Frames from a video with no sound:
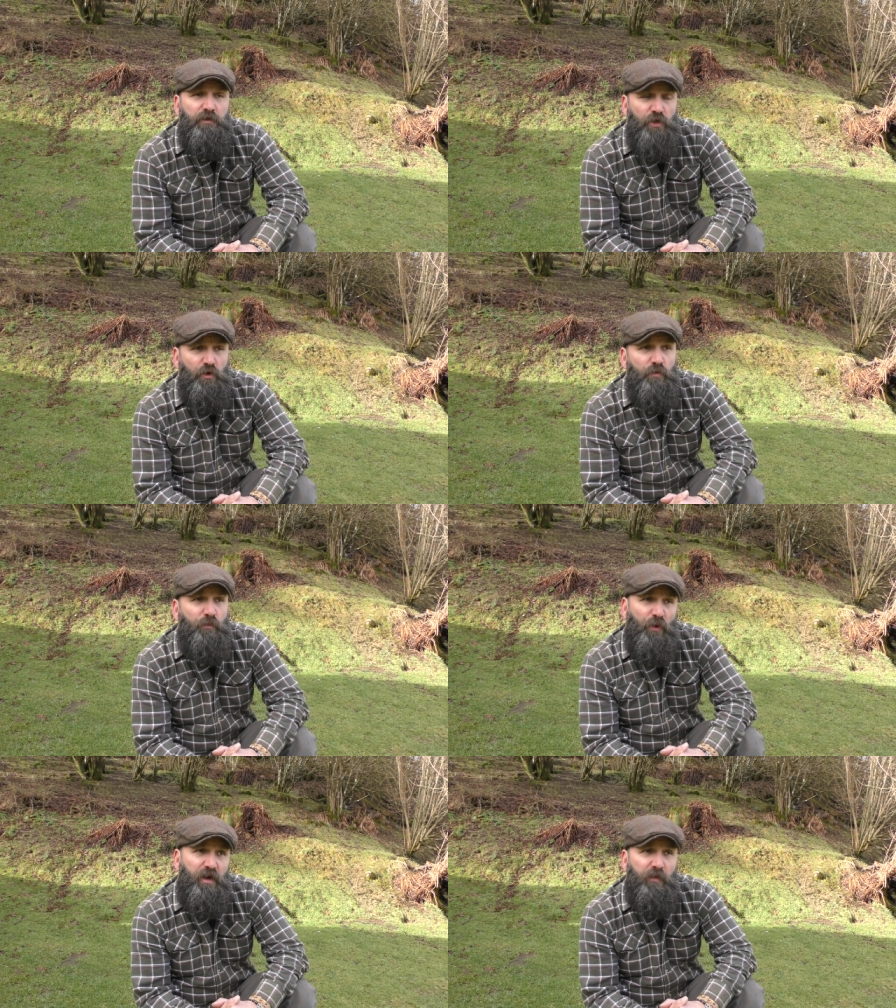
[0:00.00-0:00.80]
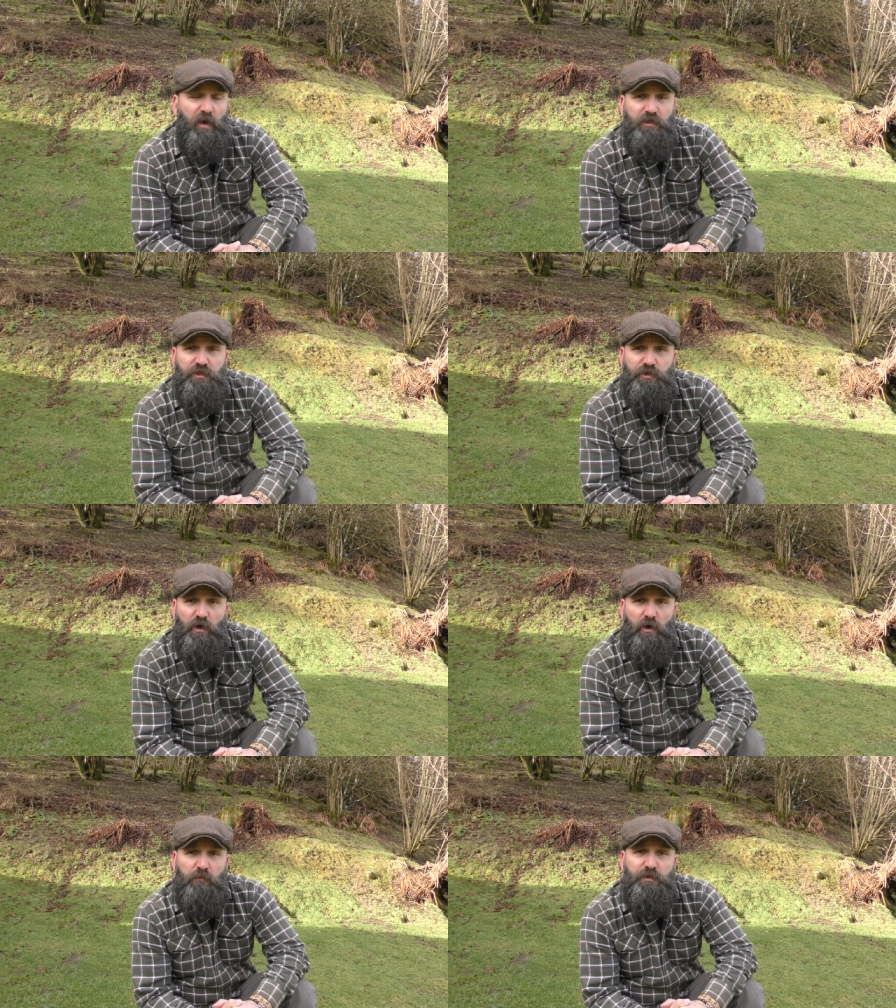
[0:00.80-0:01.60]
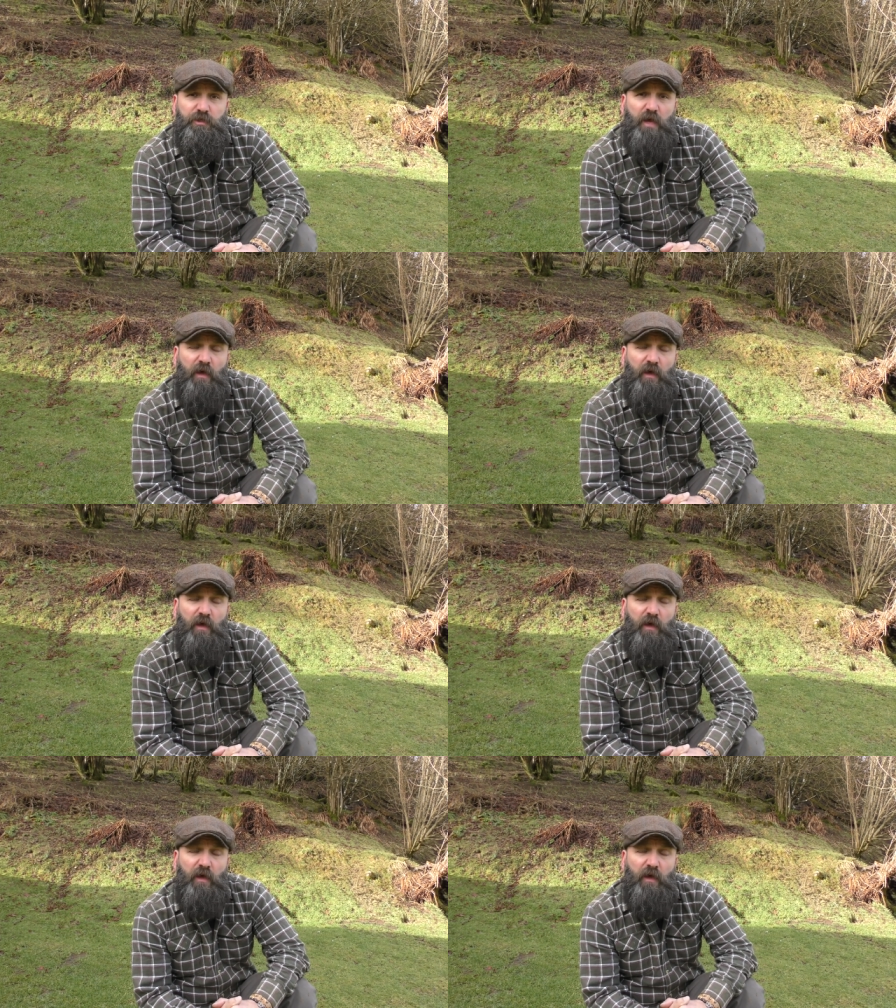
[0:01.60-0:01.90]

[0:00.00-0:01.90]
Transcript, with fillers: Two pretty bad storms.